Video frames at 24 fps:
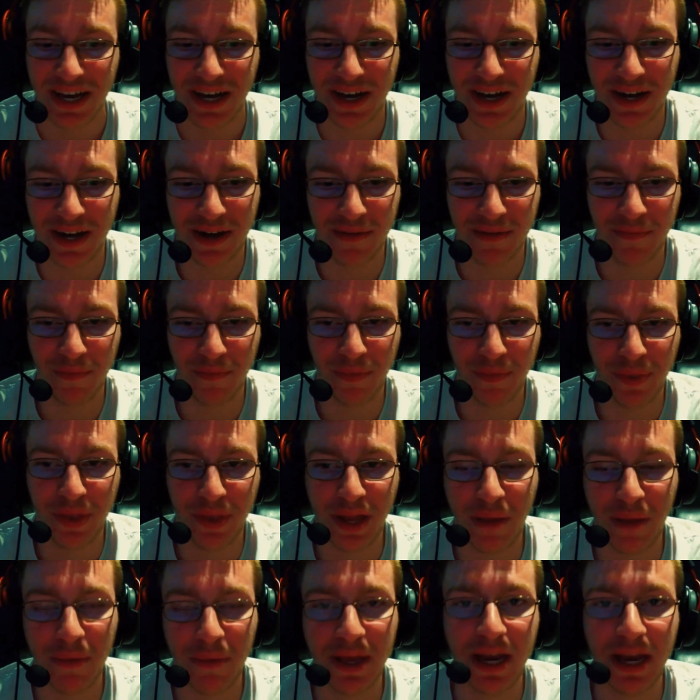um
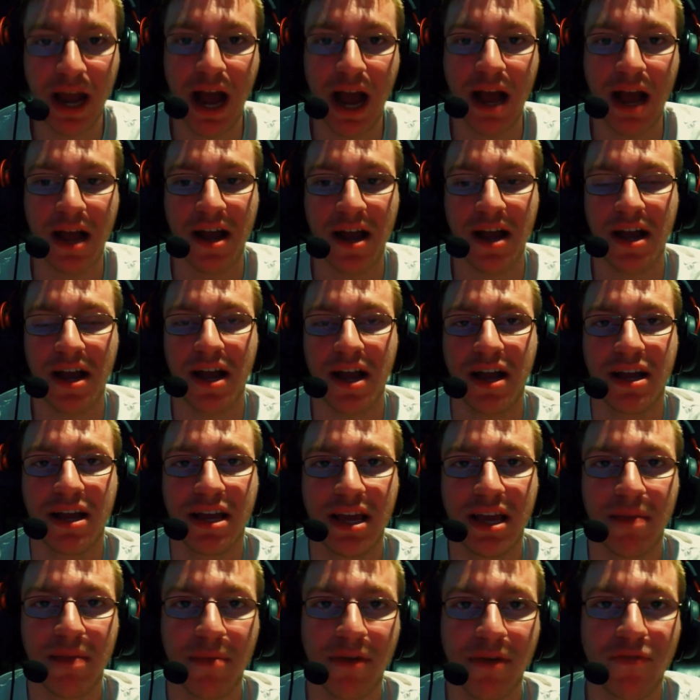I mean
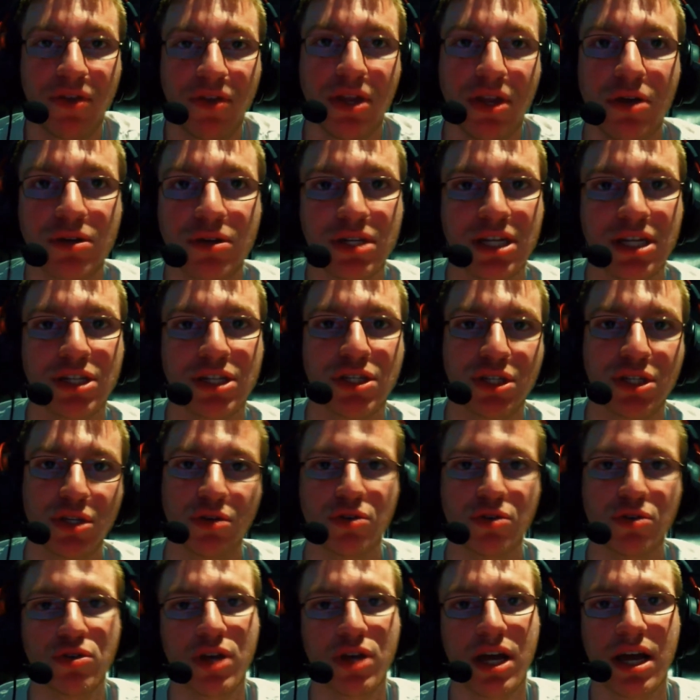in my videos I still
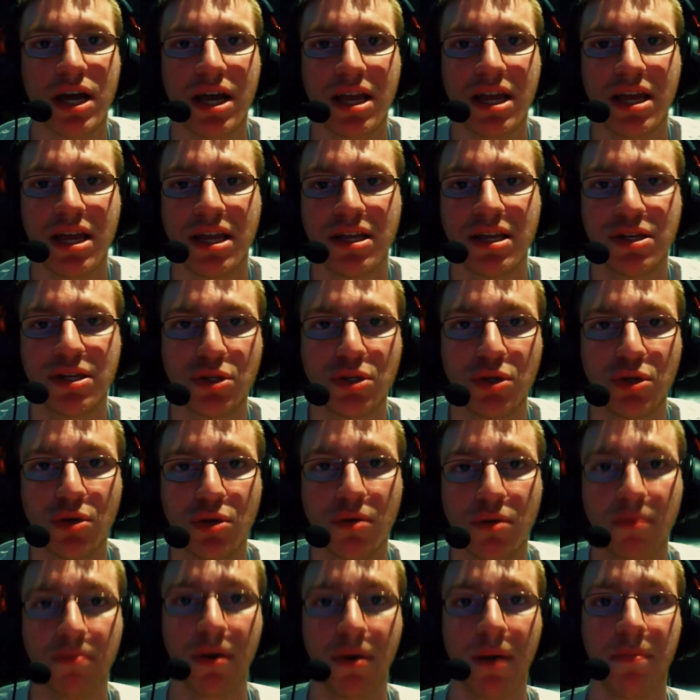try
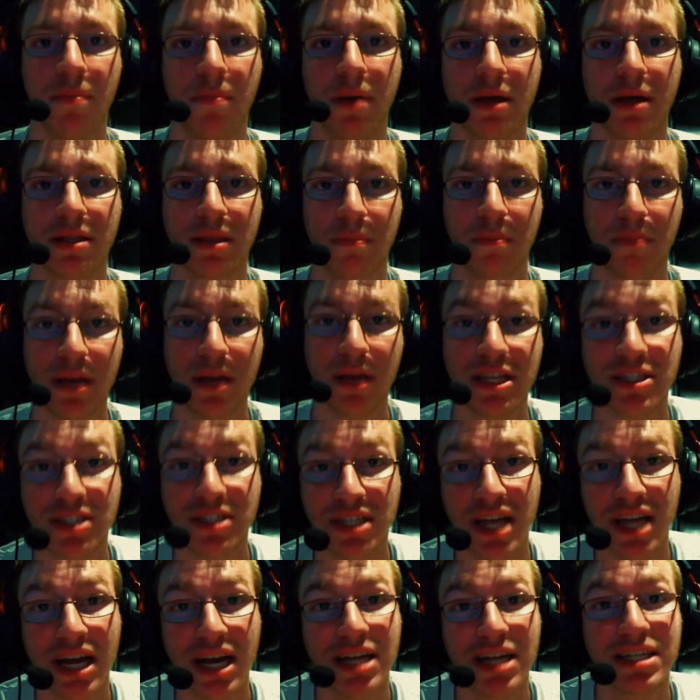to pump out the best
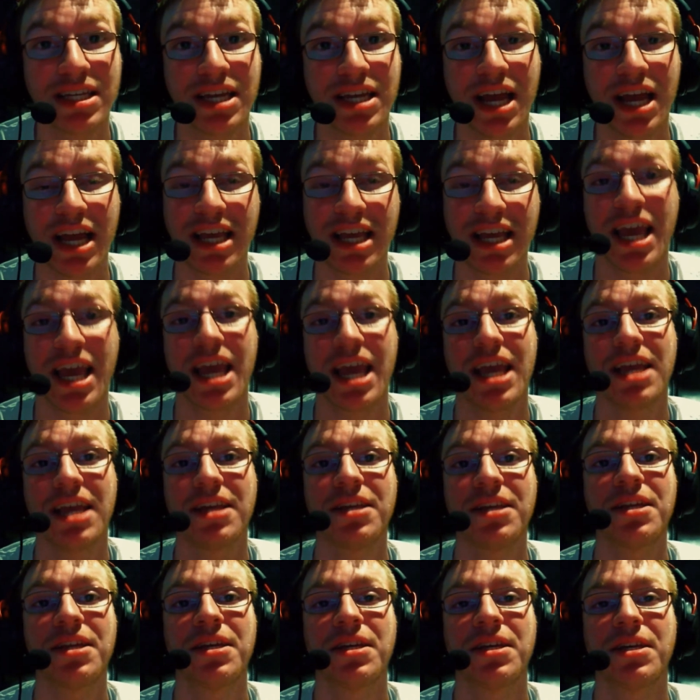content I
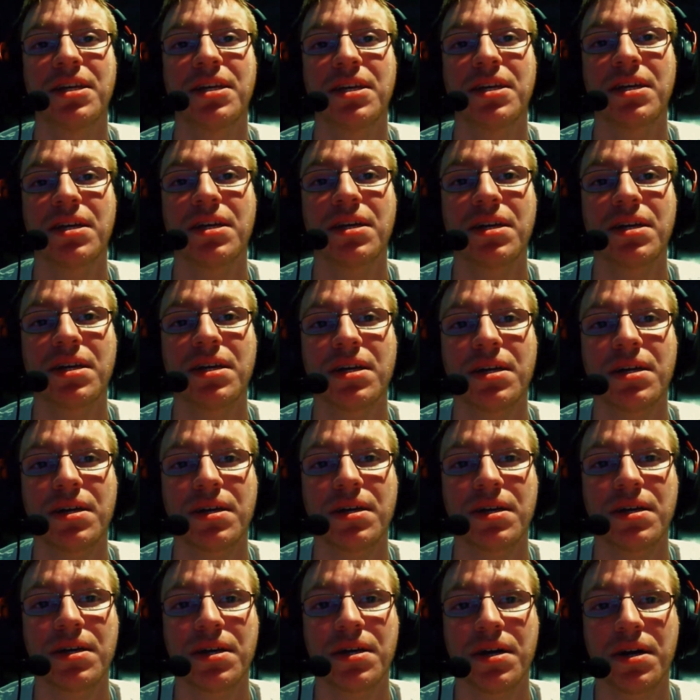can.
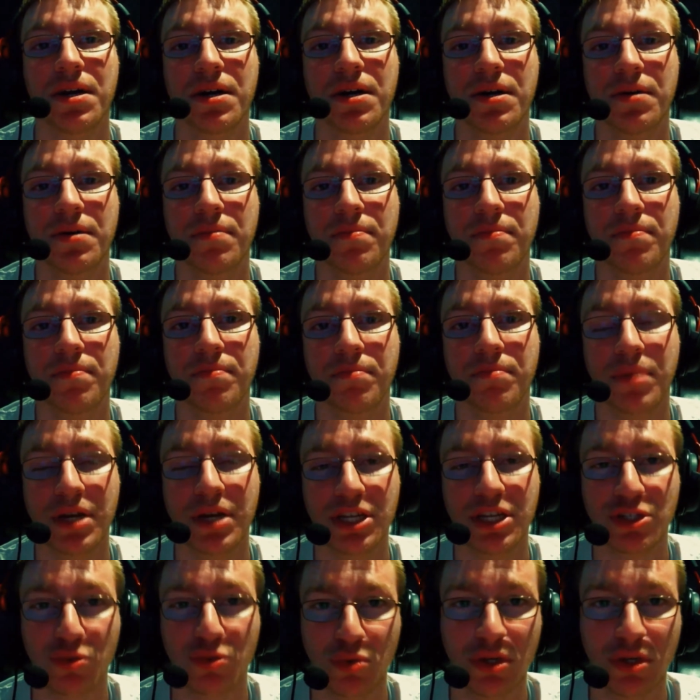Um but
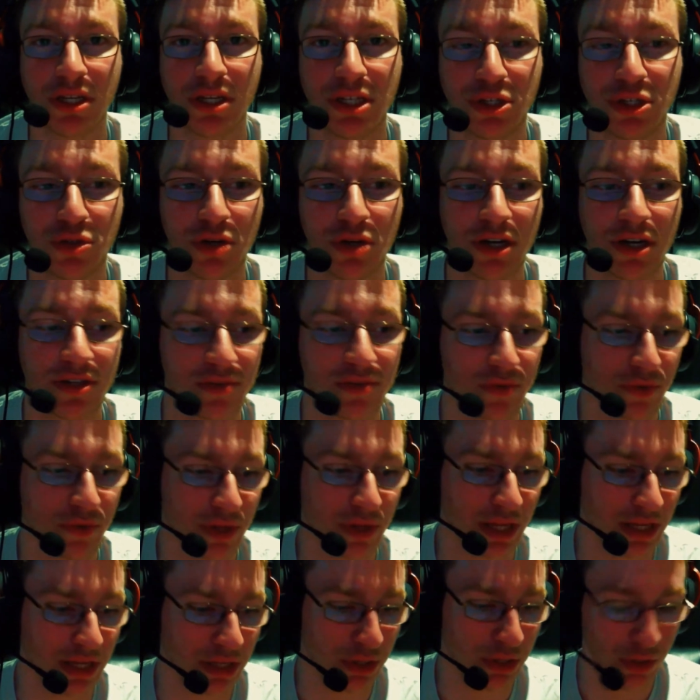it's really stressful
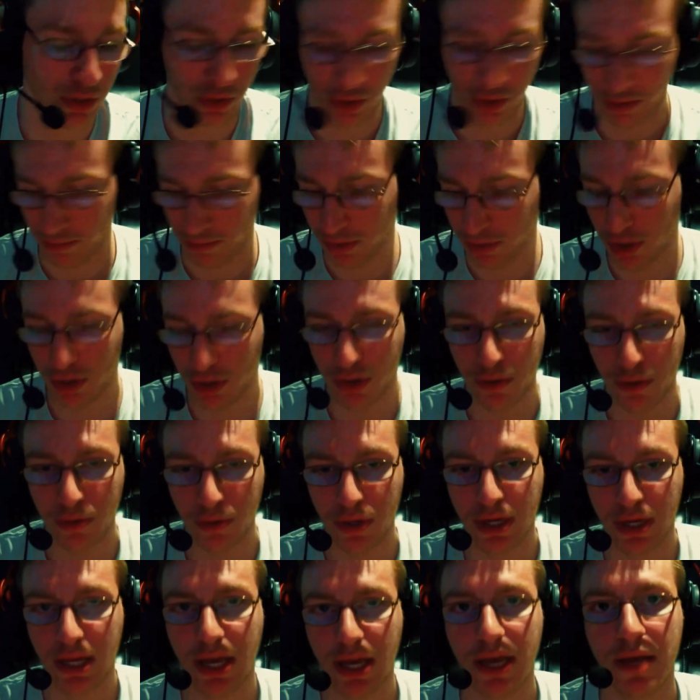like the new computer I'm going
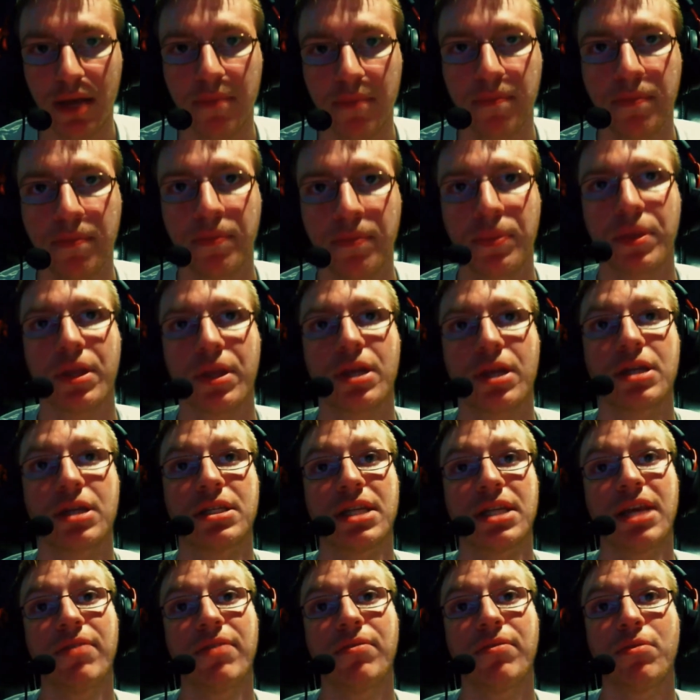to get because
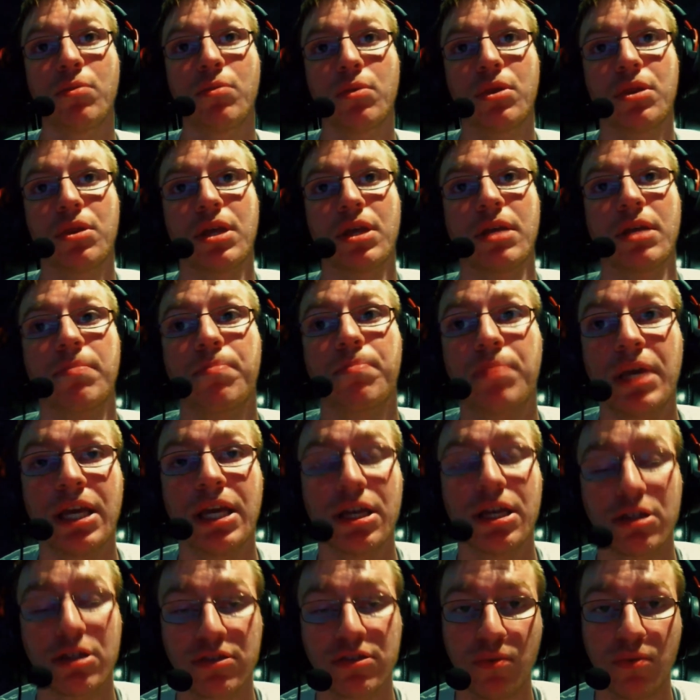even with like
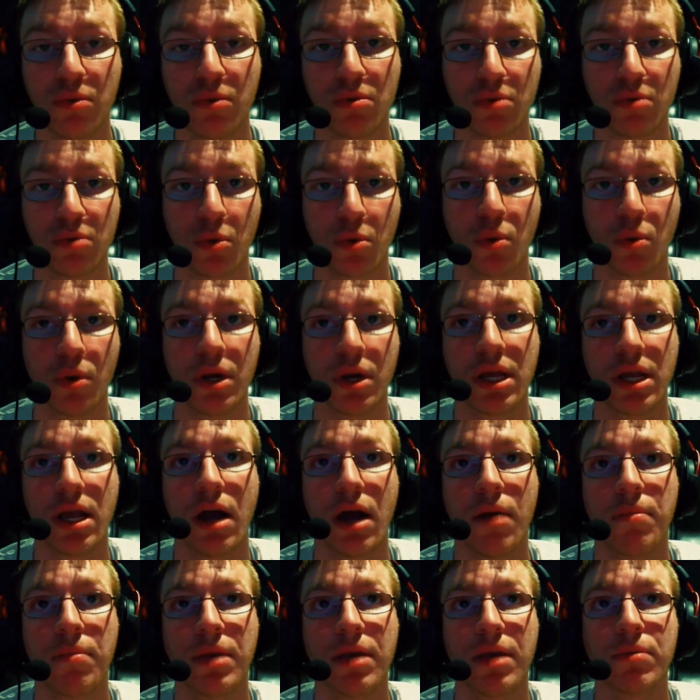PS4 recording,
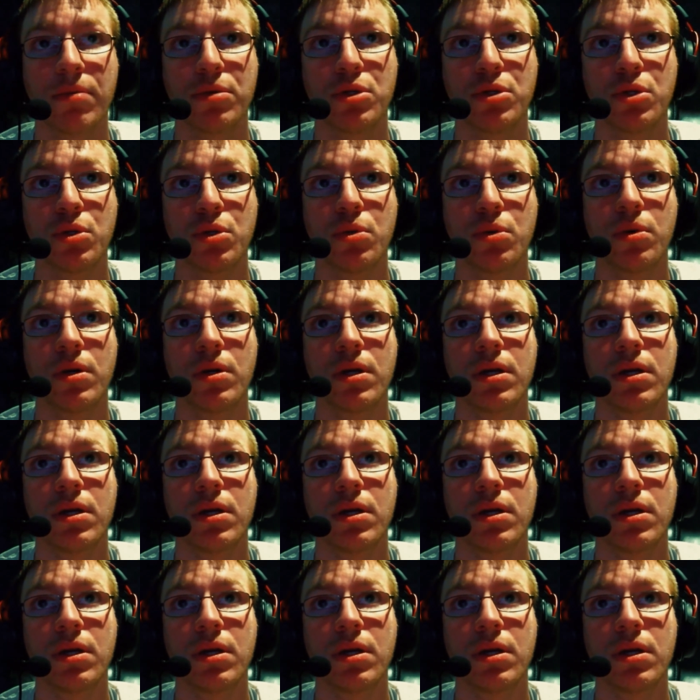I'll be able to